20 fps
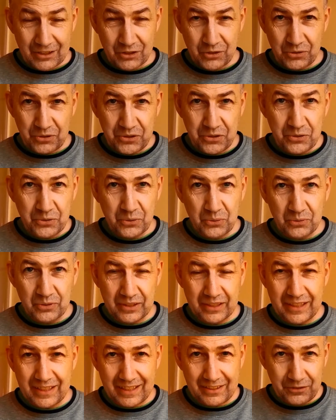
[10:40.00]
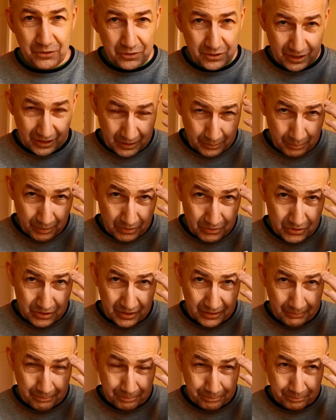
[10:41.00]
So you don't need, you think about
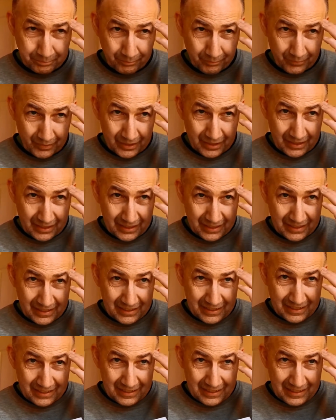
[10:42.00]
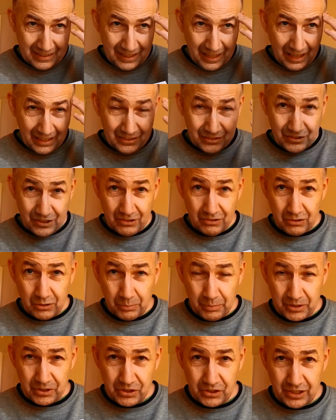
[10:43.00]
it. An internal
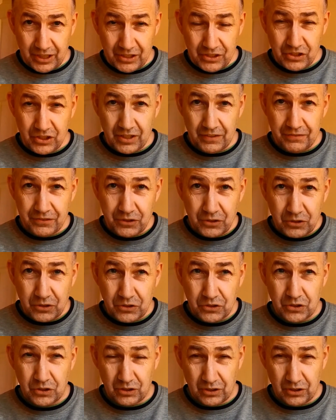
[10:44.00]
combustion engine, if you could